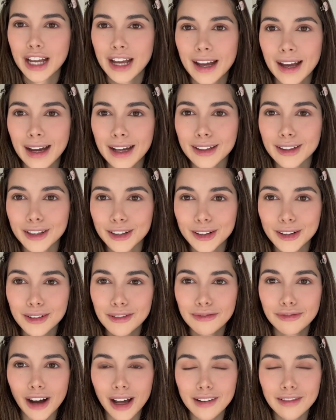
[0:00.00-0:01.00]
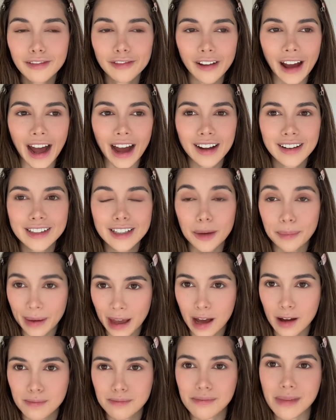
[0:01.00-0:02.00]
A little fun fact
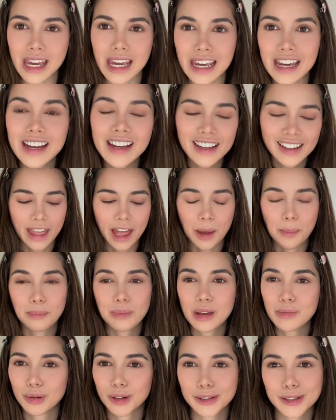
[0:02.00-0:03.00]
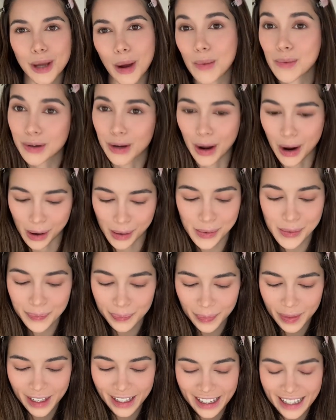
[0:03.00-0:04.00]
about me that people don't know
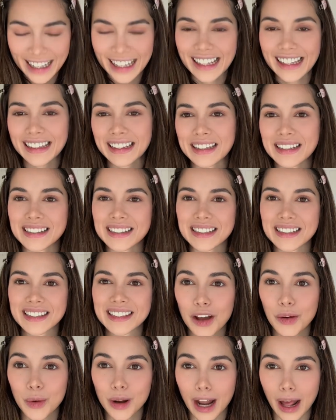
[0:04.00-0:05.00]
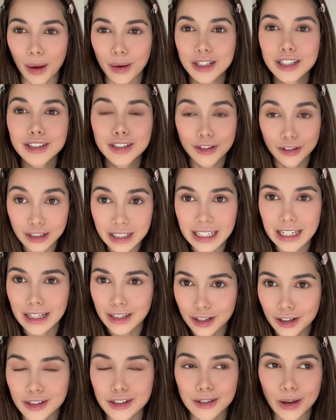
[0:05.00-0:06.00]
is when I was 13
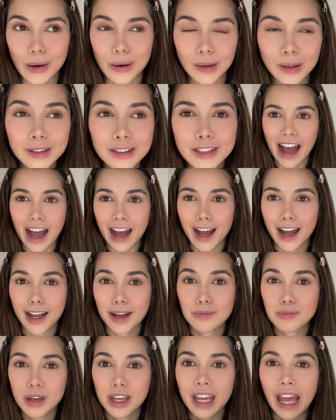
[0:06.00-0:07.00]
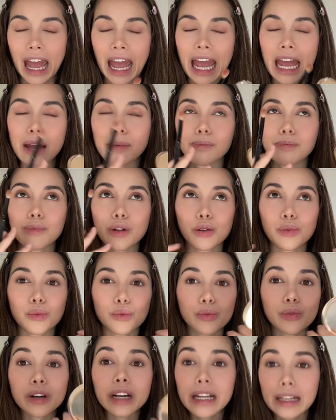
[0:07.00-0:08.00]
years old, I became
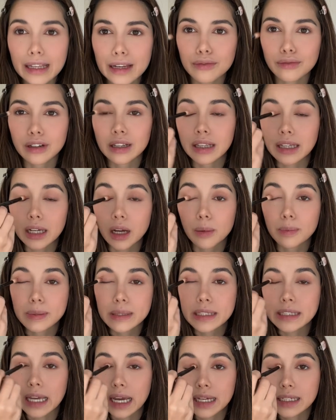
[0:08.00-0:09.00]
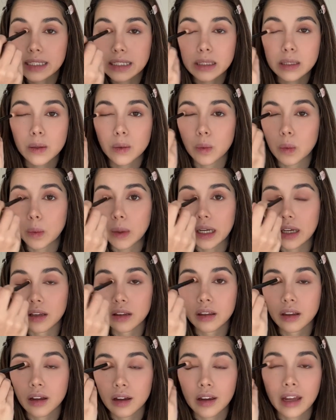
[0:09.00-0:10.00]
really obsessed with
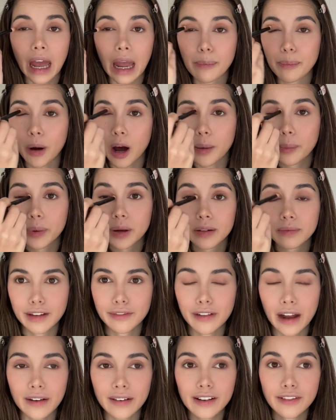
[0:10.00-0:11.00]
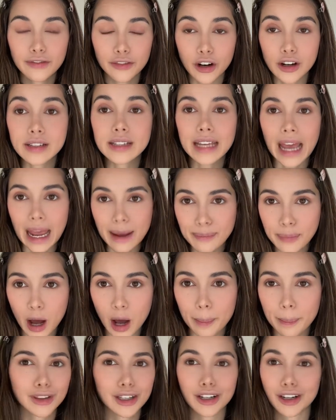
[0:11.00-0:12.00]
K-pop. The very first
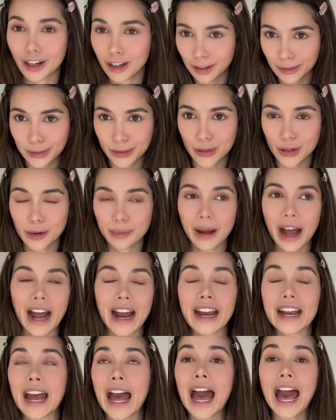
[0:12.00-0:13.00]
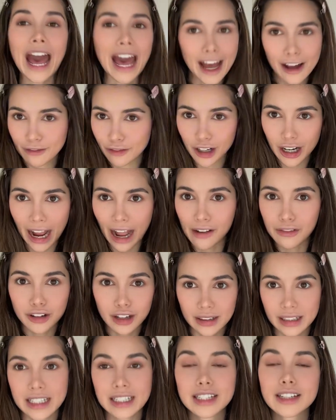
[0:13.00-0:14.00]
K-pop girl group I ever
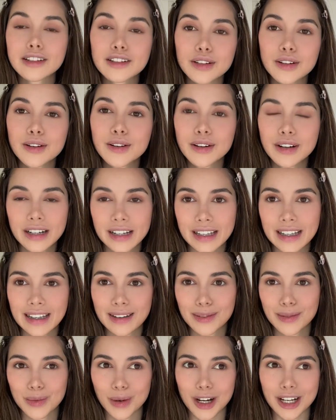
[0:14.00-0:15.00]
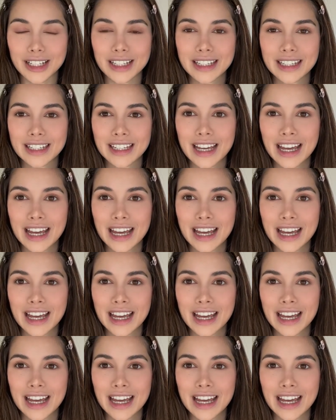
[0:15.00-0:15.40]
listened to was